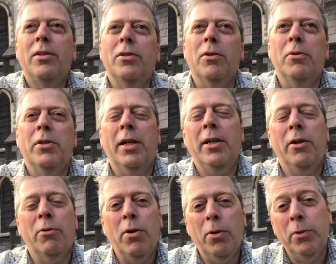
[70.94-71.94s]
So setting
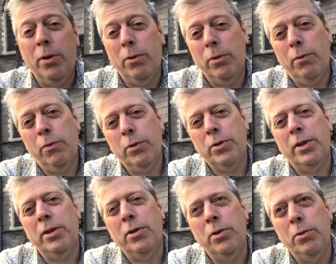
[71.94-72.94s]
your own, though, the first
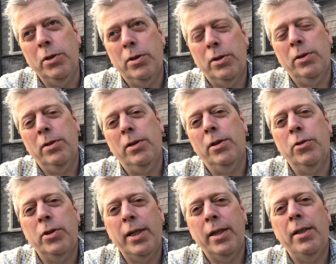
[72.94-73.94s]
thing to do is to
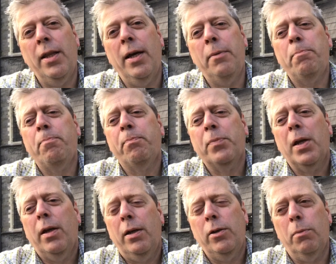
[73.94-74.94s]
understand that
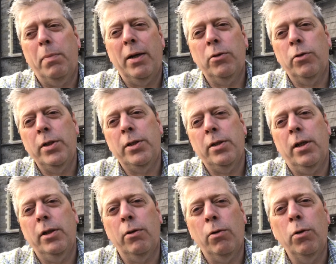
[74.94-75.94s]
your boundaries
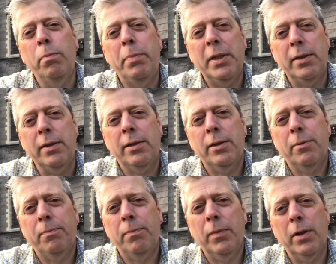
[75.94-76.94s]
are your own business.
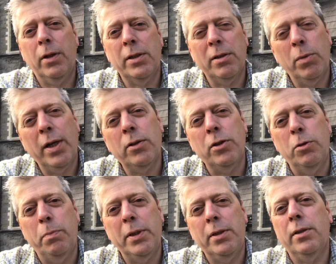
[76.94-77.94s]
They're not someone
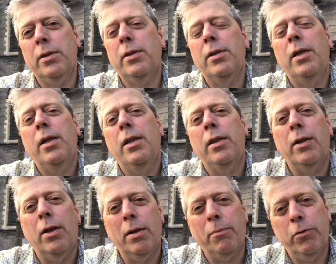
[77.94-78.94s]
else's business.
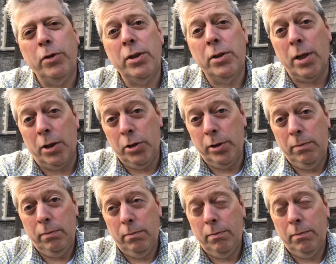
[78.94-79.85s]
They're not up for discussion.